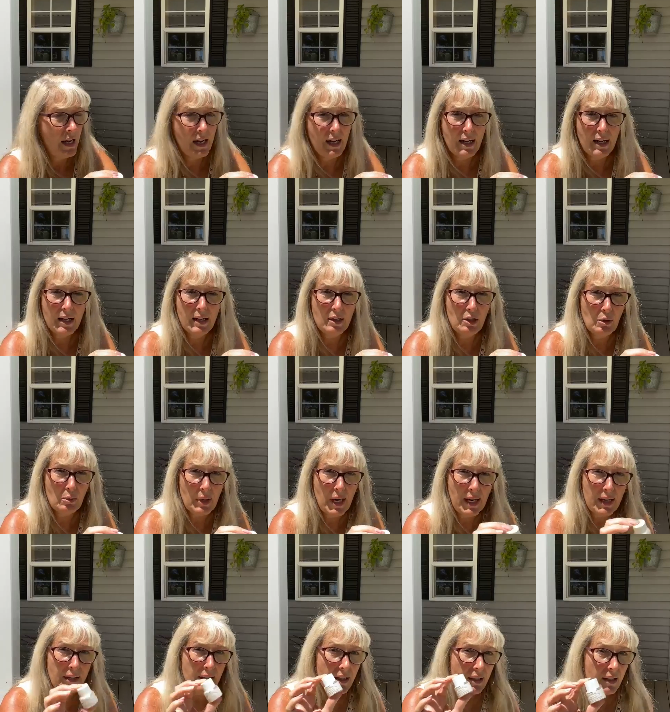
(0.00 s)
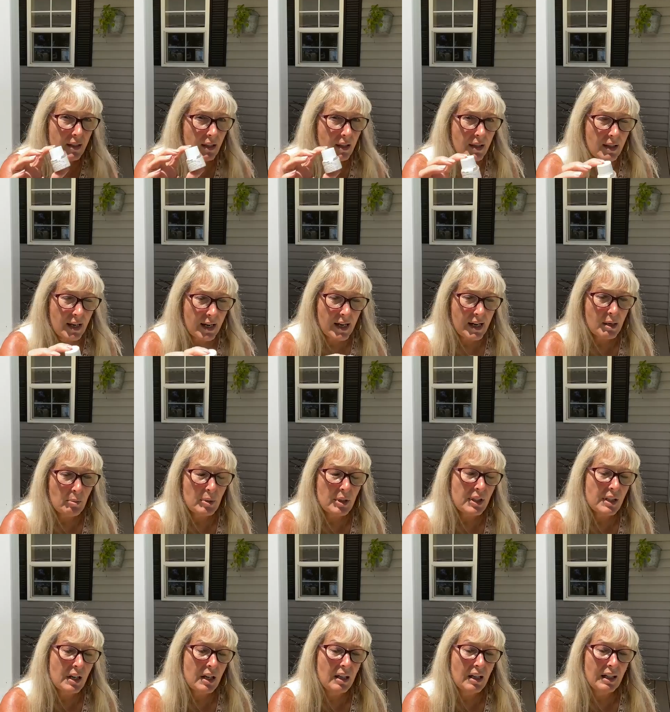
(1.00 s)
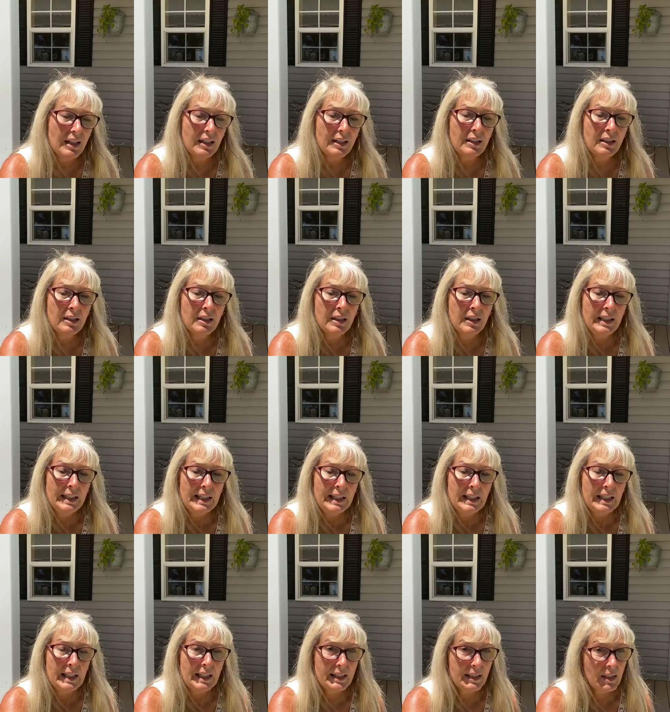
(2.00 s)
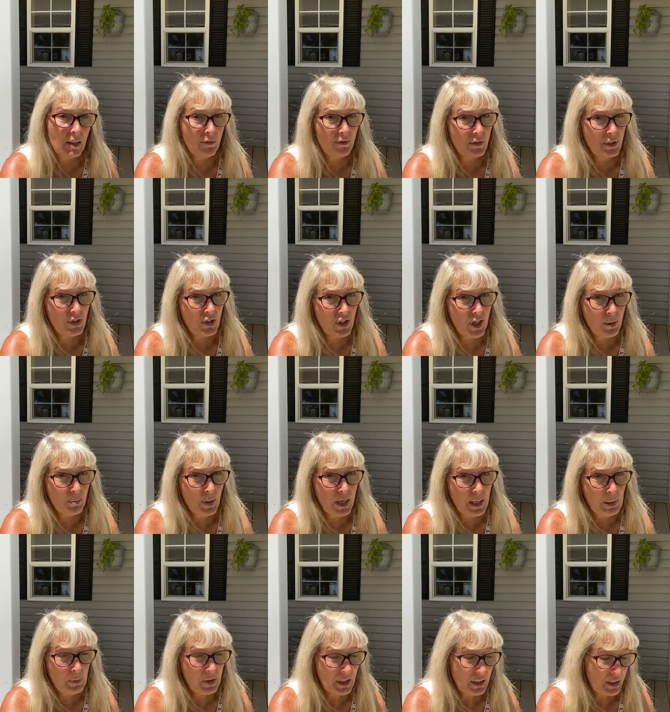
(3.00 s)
and you can get it on Amazon, except for the Champagne